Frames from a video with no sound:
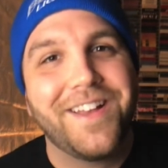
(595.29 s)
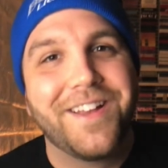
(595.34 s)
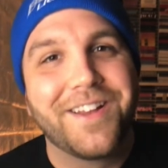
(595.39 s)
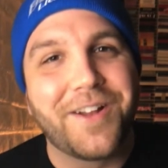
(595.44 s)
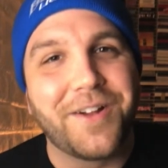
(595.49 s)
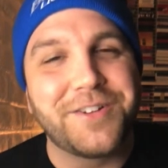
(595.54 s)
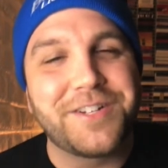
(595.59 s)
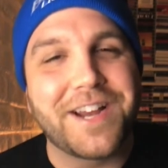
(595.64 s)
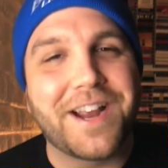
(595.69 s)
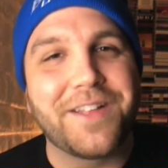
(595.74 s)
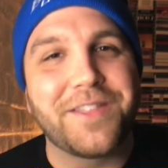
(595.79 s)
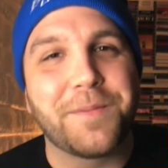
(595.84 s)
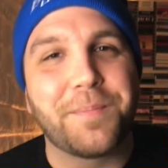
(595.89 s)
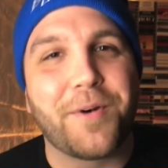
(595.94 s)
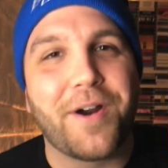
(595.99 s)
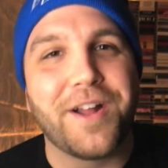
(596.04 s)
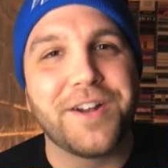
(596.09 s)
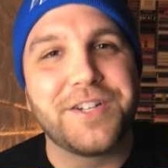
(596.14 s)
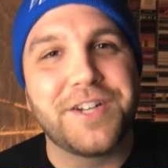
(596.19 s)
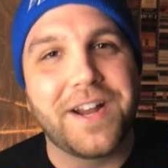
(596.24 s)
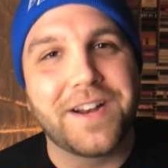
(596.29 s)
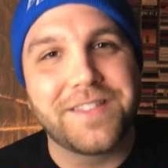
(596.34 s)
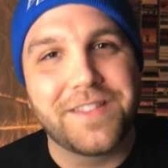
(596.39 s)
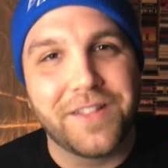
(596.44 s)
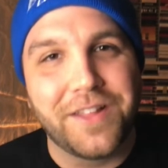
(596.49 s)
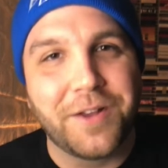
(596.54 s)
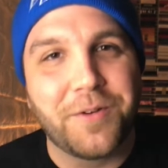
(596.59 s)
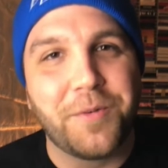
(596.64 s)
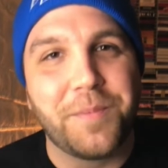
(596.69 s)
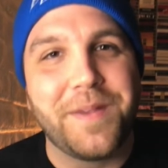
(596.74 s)
Go check out the project. The
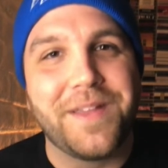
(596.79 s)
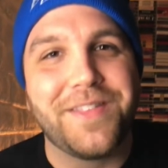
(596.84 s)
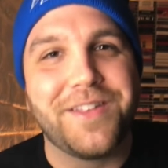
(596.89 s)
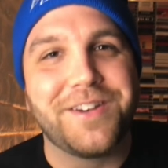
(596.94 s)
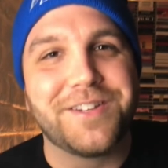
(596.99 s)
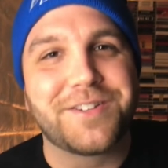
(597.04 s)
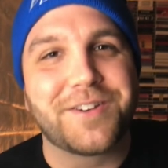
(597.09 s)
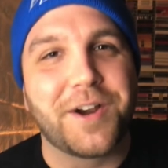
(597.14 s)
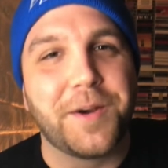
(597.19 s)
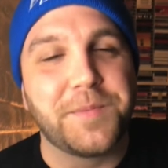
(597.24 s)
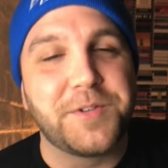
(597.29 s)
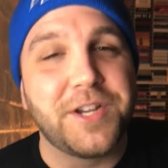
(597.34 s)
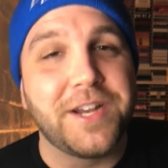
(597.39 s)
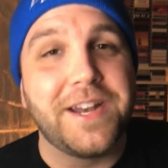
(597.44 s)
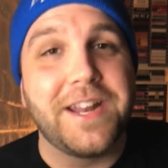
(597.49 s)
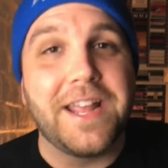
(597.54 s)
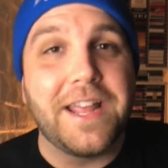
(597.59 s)
link will be in the description.